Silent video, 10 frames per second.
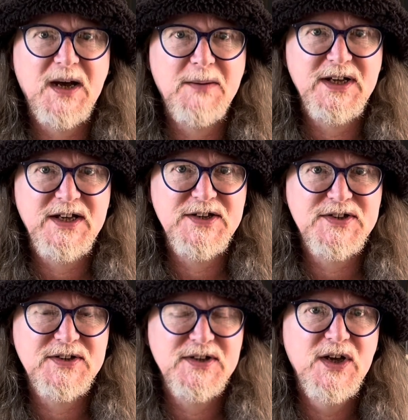
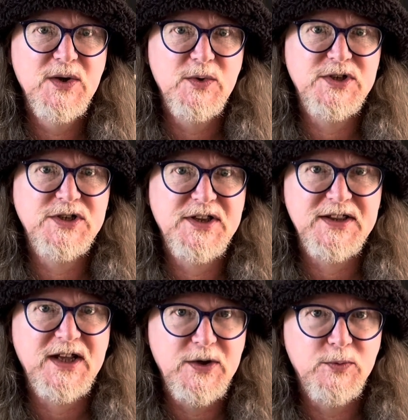piece, which I think
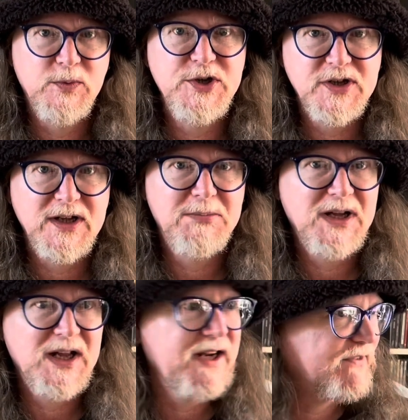they'd originally
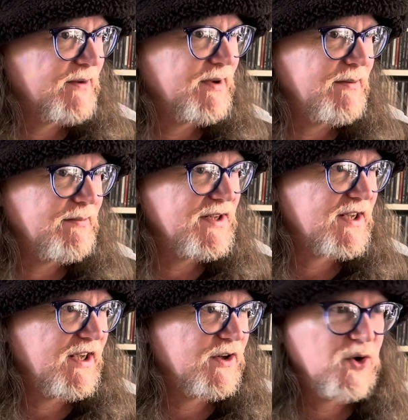played for the
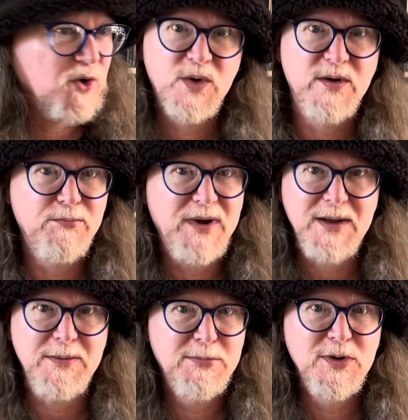BBC and called it
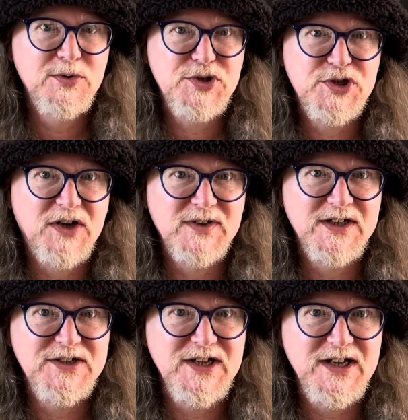Baby Blue Shuffle
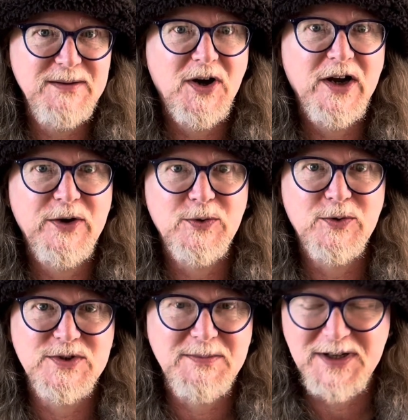in D minor or
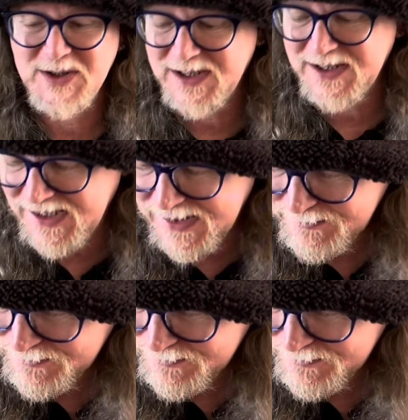something like that.